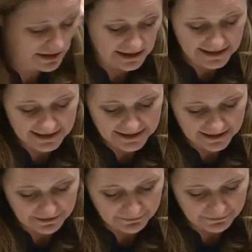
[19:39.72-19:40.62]
that they
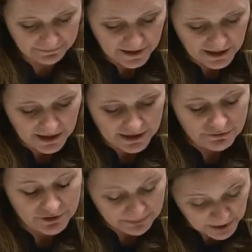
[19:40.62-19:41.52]
deserve. The
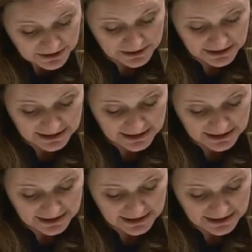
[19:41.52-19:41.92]
robust